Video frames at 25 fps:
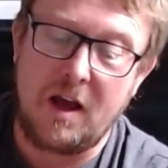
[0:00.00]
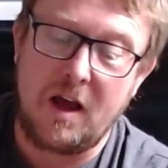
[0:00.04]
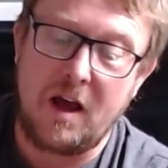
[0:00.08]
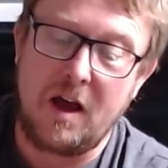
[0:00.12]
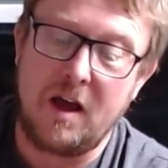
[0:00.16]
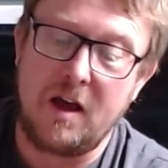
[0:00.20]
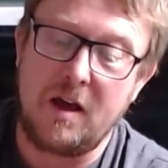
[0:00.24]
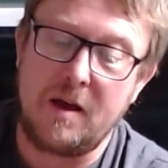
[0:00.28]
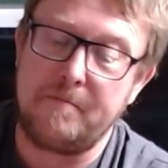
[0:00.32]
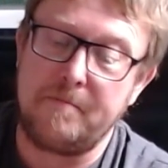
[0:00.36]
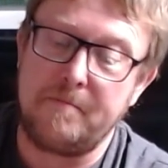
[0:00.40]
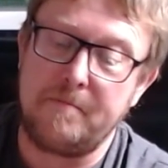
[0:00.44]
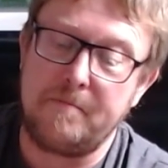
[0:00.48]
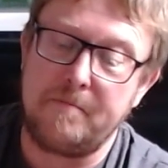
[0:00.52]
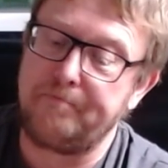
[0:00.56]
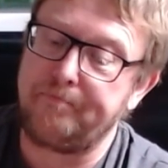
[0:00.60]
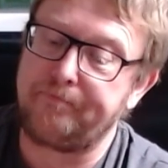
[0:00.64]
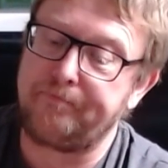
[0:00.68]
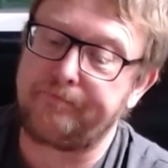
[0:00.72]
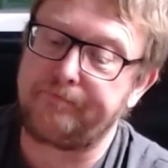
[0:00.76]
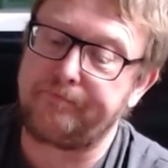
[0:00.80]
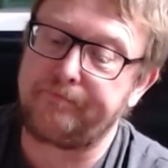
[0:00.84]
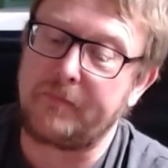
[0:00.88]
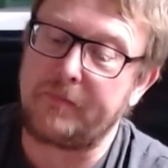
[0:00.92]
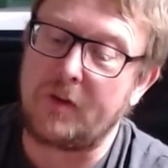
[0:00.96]

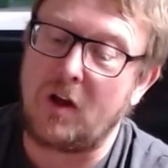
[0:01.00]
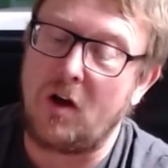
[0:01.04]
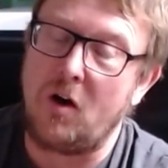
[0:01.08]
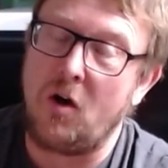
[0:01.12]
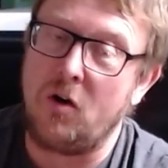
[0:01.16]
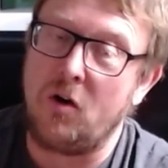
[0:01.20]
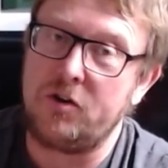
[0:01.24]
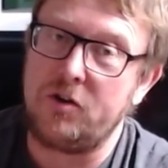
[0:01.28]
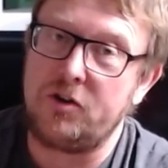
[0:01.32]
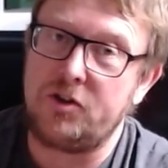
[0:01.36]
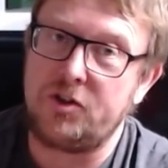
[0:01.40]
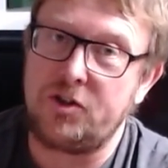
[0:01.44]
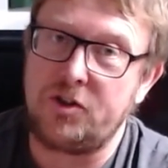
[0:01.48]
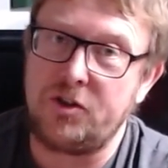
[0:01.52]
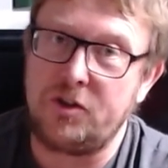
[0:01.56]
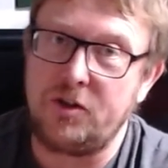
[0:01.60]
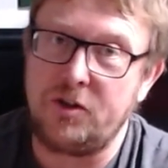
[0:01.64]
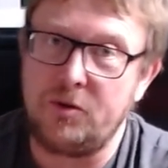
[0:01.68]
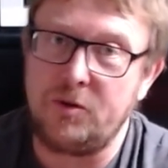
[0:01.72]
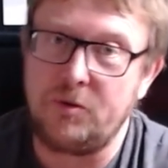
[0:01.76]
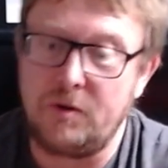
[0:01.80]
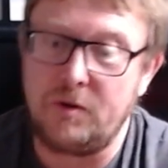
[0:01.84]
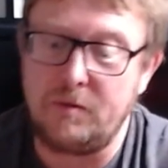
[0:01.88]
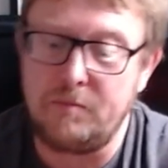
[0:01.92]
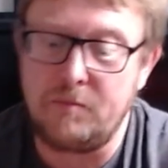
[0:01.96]
On
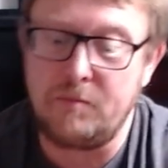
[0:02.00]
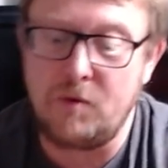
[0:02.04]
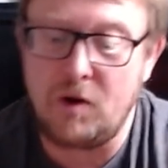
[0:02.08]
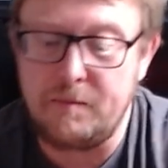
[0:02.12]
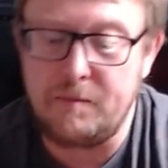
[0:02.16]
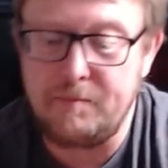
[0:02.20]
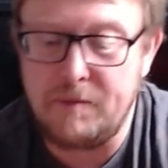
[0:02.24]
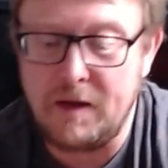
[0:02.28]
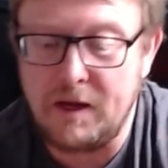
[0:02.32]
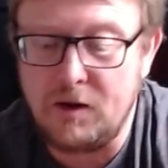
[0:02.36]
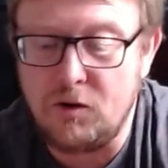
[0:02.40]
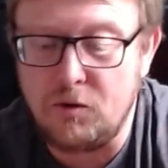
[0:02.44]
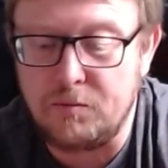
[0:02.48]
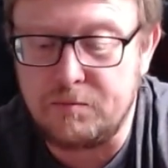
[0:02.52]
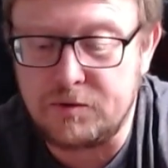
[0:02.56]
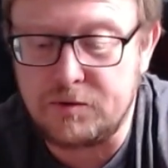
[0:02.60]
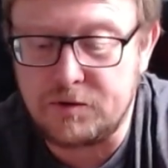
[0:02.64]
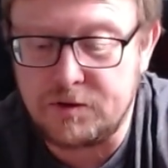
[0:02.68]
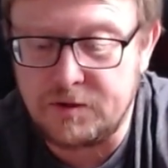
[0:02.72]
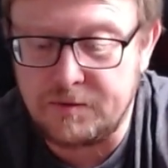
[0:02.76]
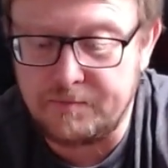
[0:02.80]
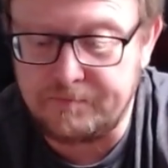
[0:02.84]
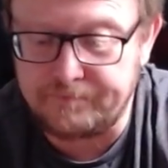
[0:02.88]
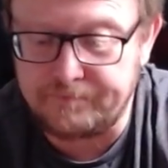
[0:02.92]
to my pickups.